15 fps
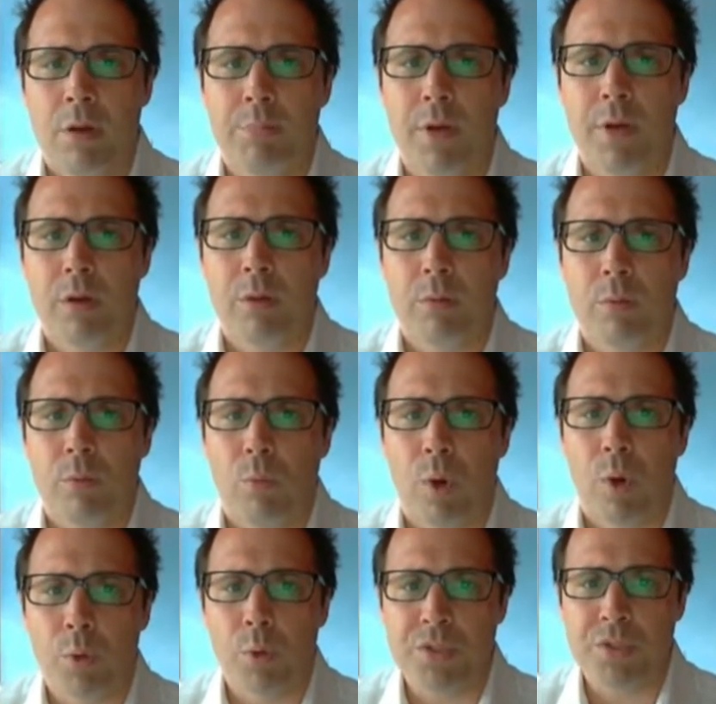But
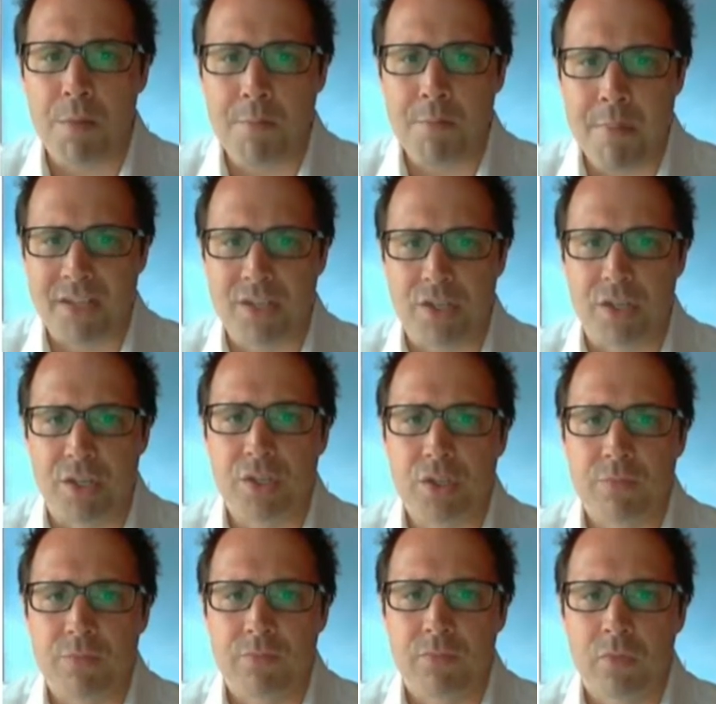what also
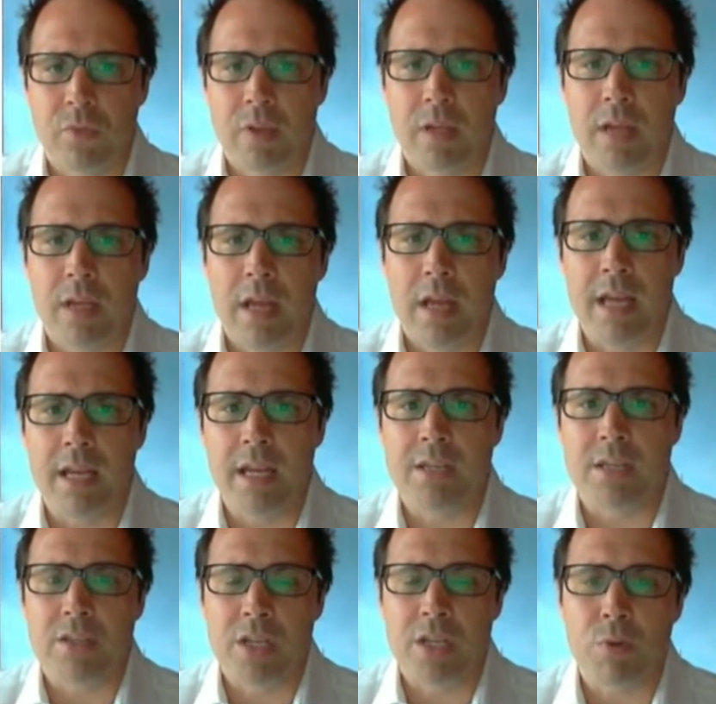matters
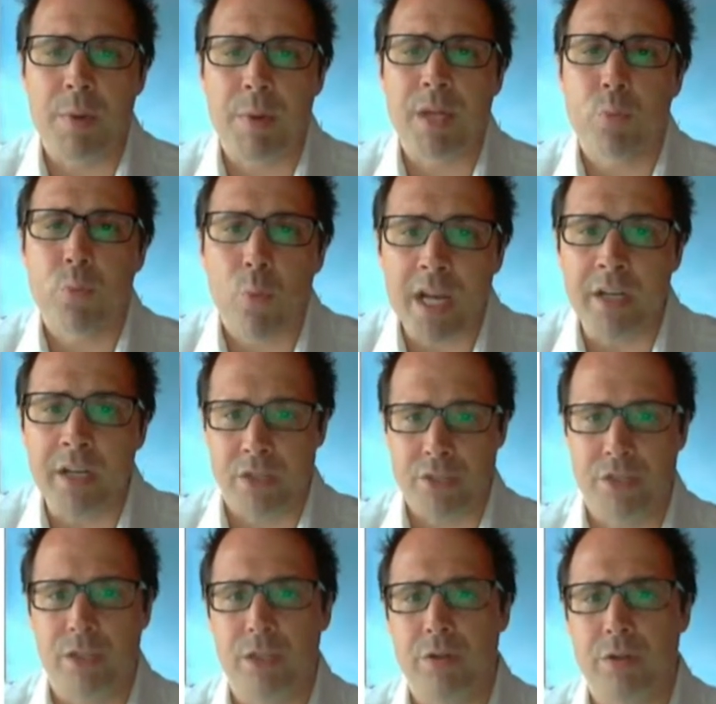is central banks' willingness
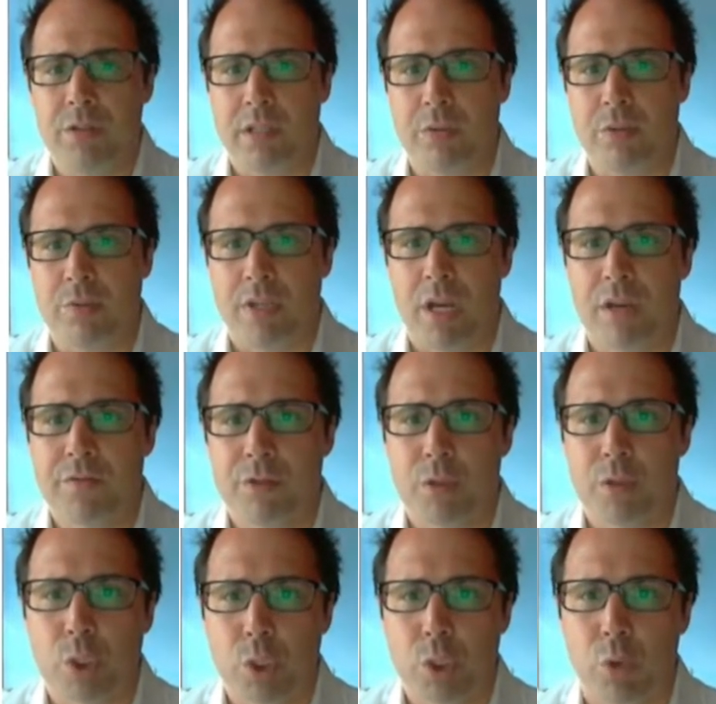to use these reserves to
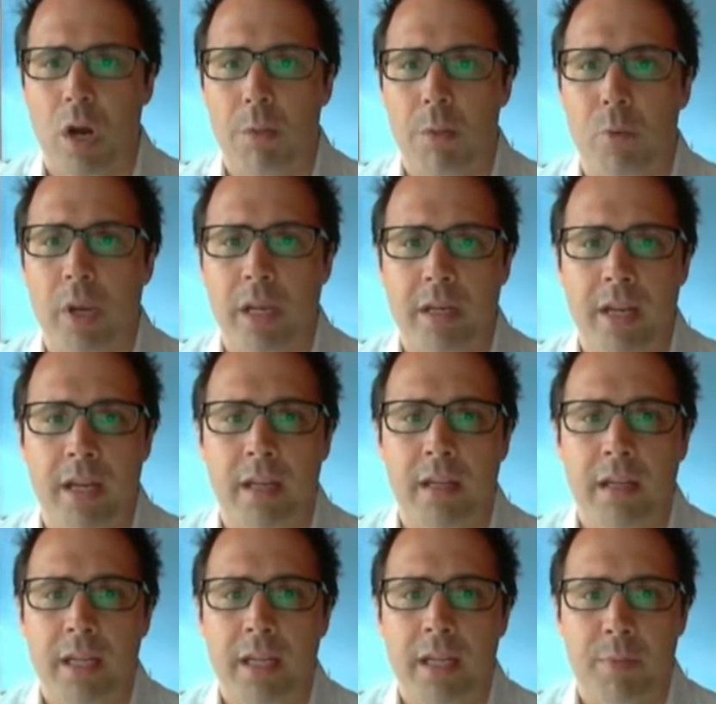shore up
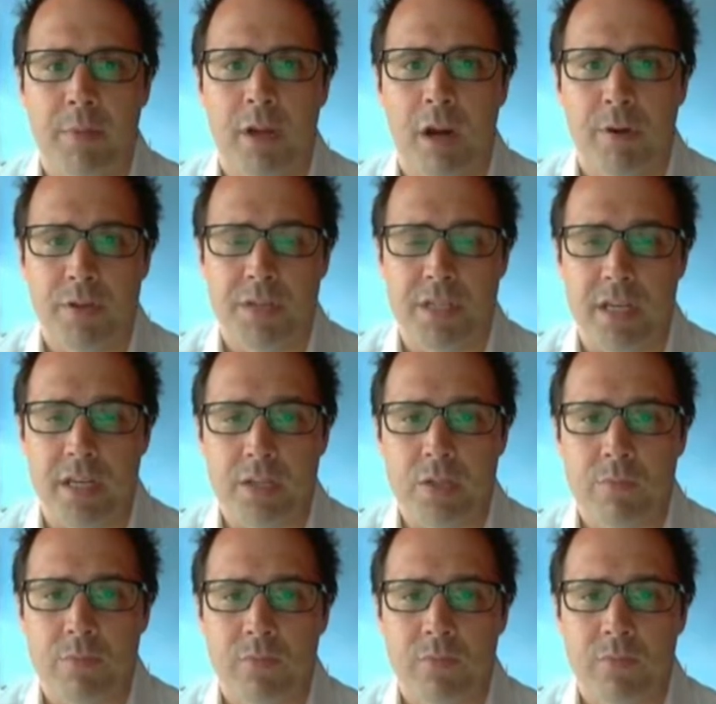weakening EM currencies.